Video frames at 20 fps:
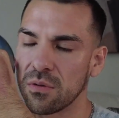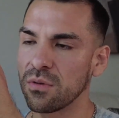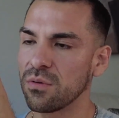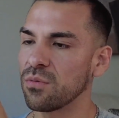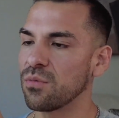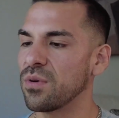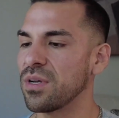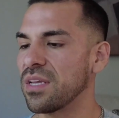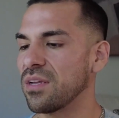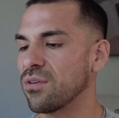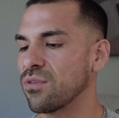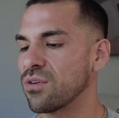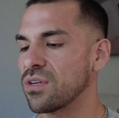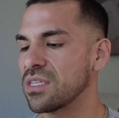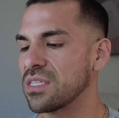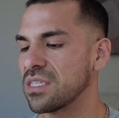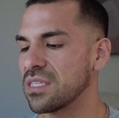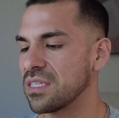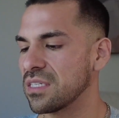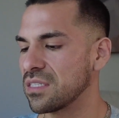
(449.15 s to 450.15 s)
Wait, or
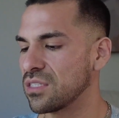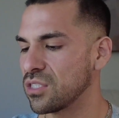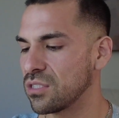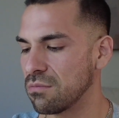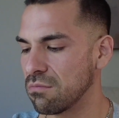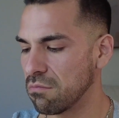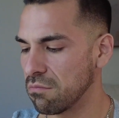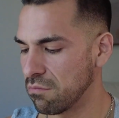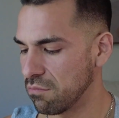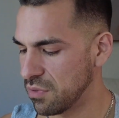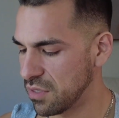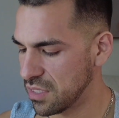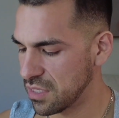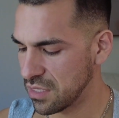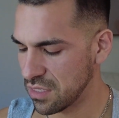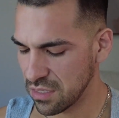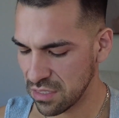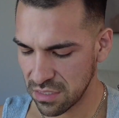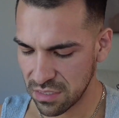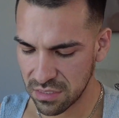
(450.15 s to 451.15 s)
is it
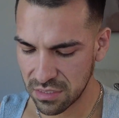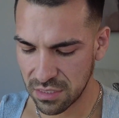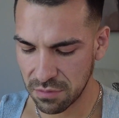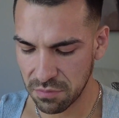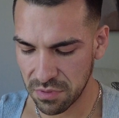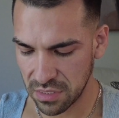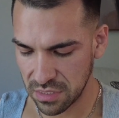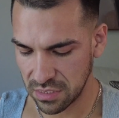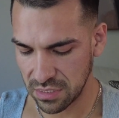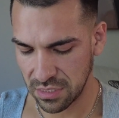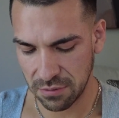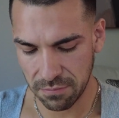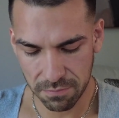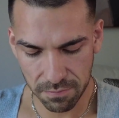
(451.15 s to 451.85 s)
because, let me see.